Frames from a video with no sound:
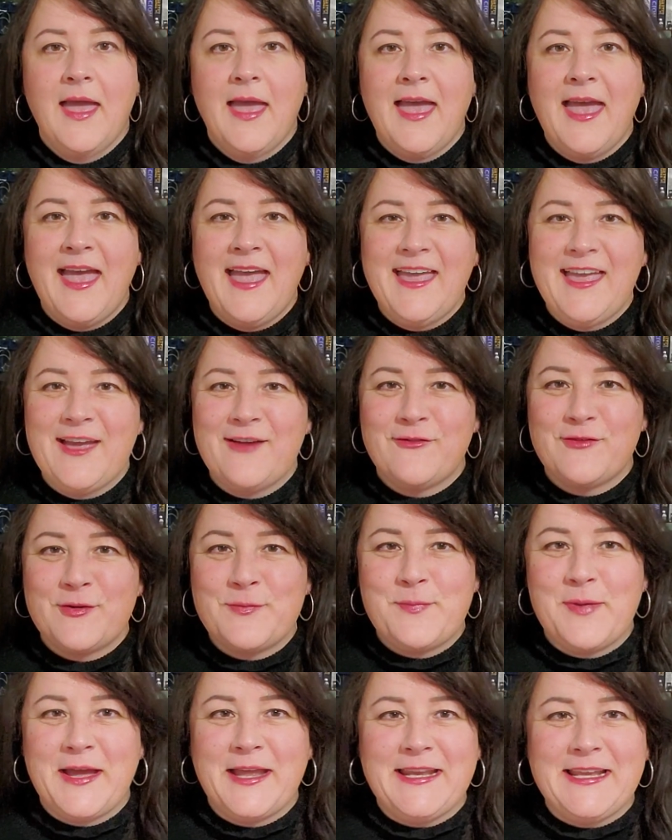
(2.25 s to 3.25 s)
Hey
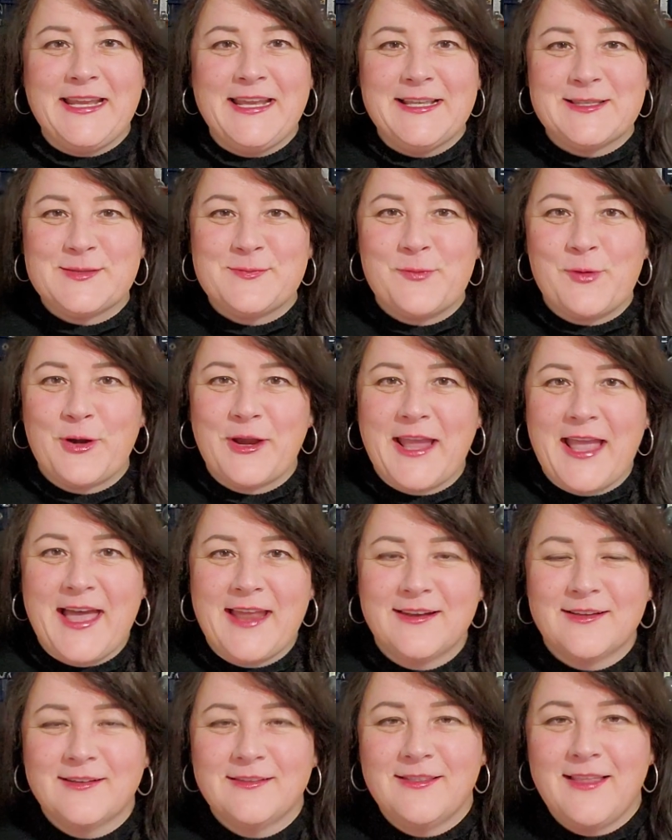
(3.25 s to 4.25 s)
everybody, it's
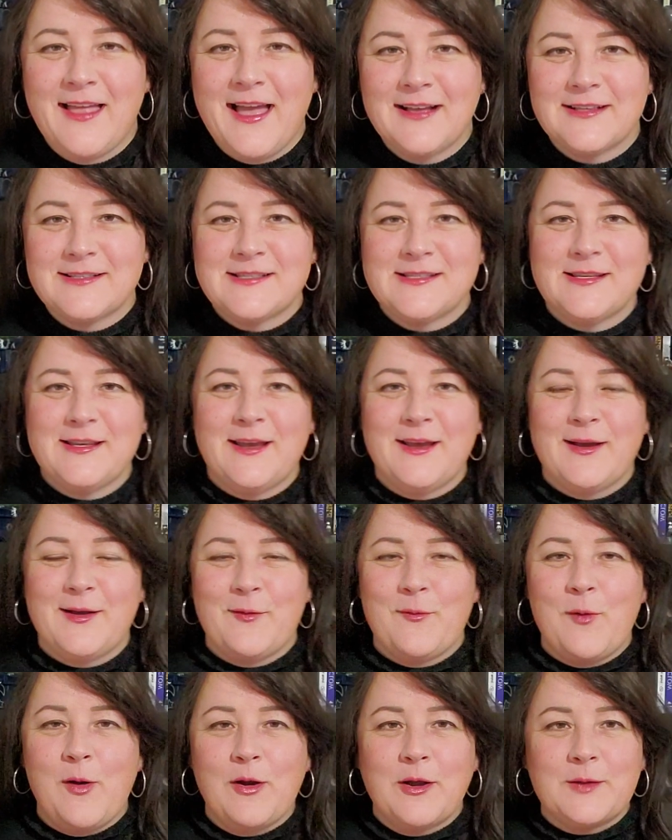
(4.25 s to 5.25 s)
Morgana
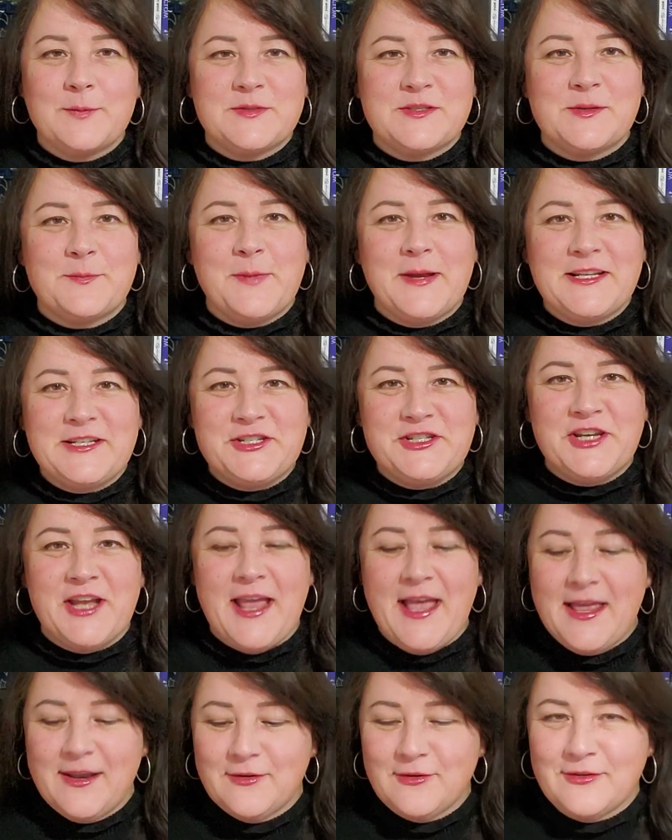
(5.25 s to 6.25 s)
Galaxia. Welcome to my
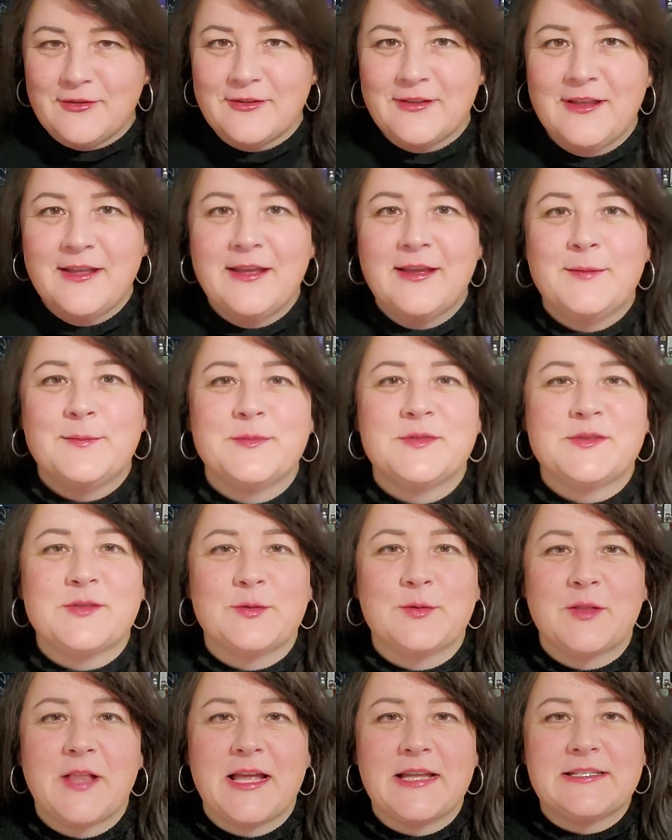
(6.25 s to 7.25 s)
channel.
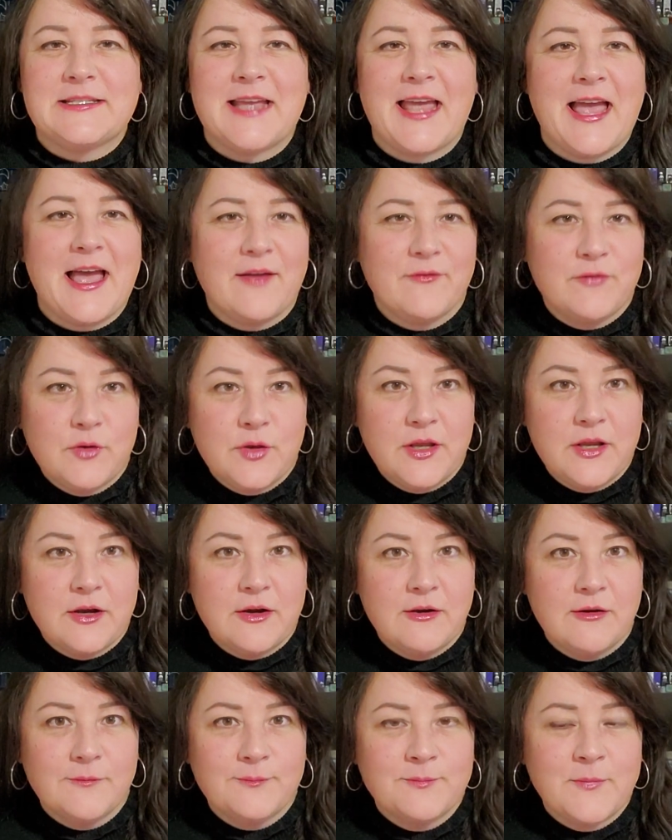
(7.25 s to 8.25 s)
So glad to have you
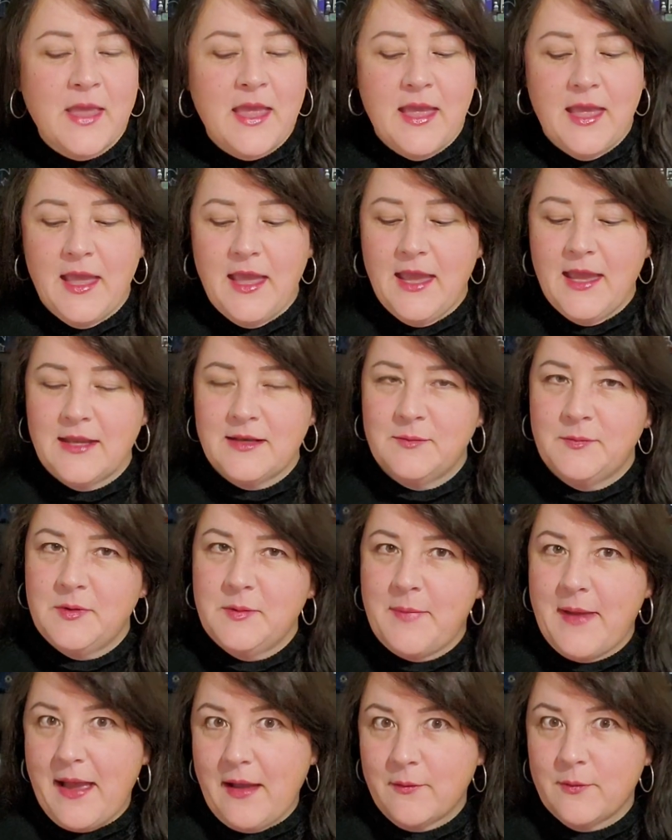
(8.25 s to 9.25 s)
here and to be
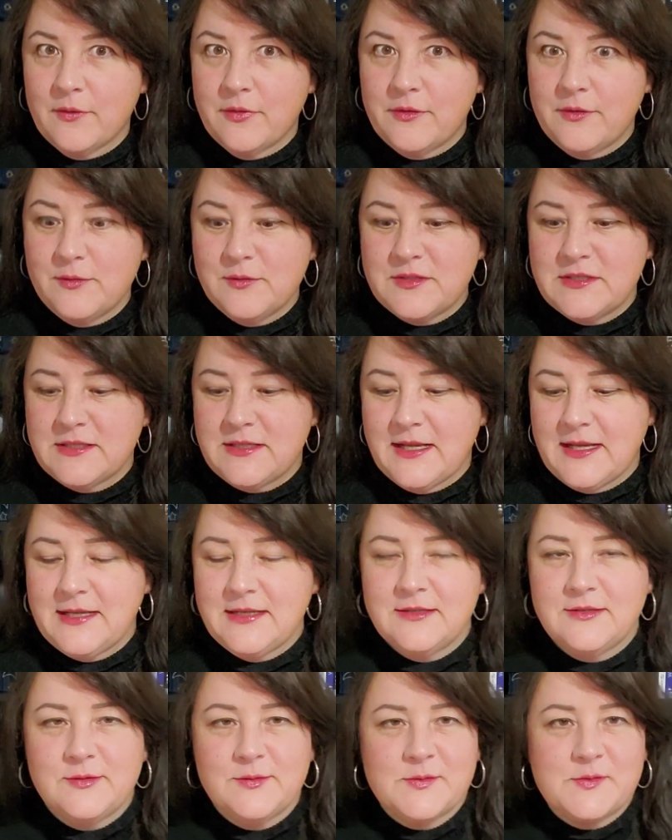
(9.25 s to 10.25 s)
back with you today
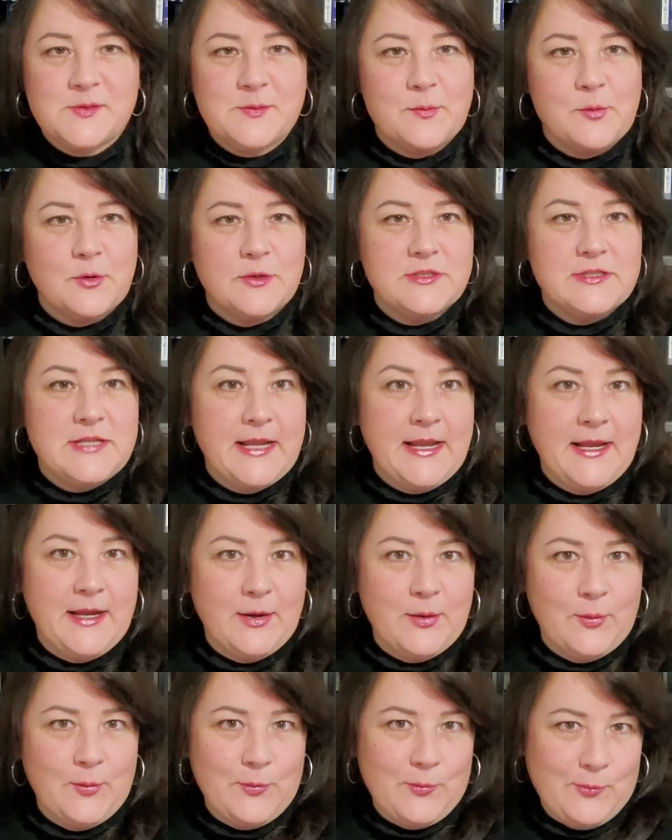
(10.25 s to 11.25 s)
to do some more
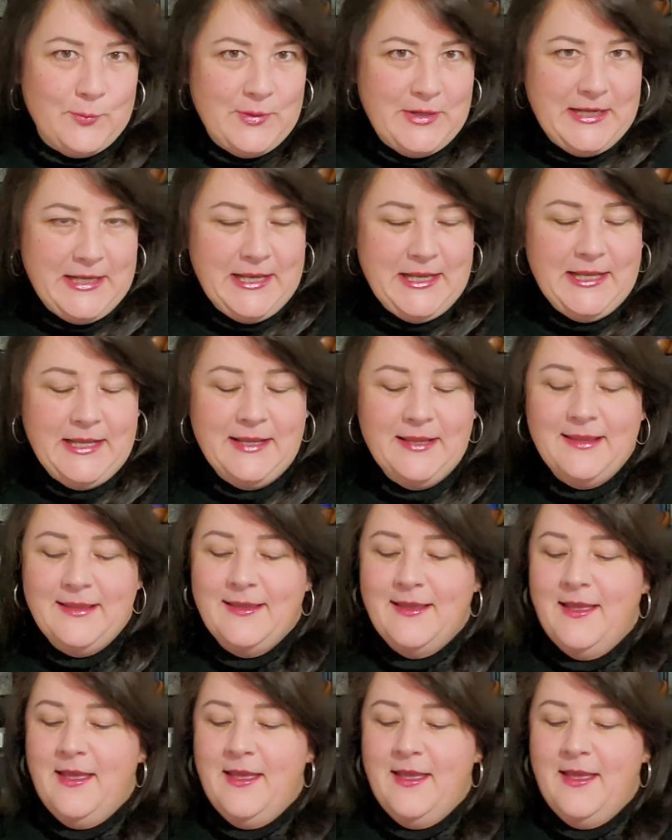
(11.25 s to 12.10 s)
tarot reading.